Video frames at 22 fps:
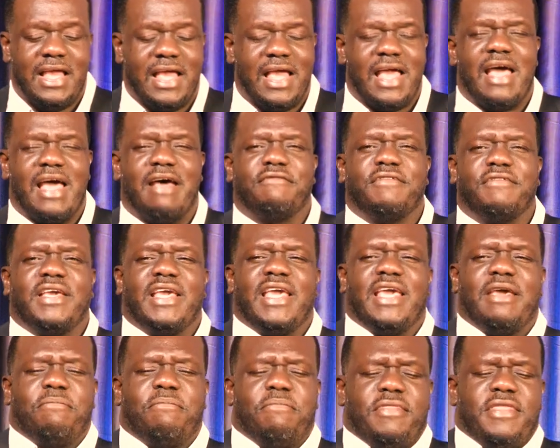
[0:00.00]
have
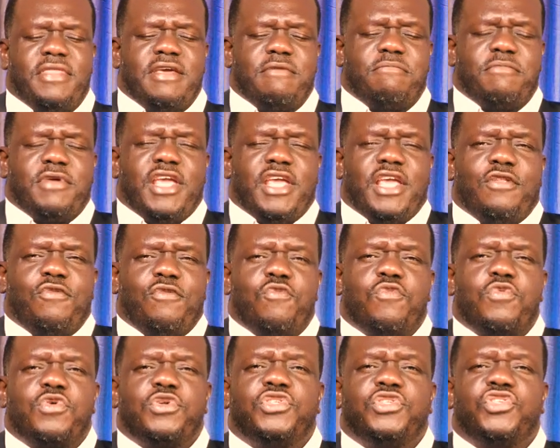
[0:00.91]
kept them in
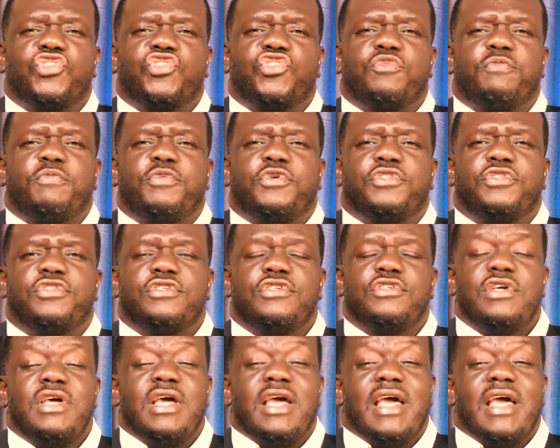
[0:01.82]
one spot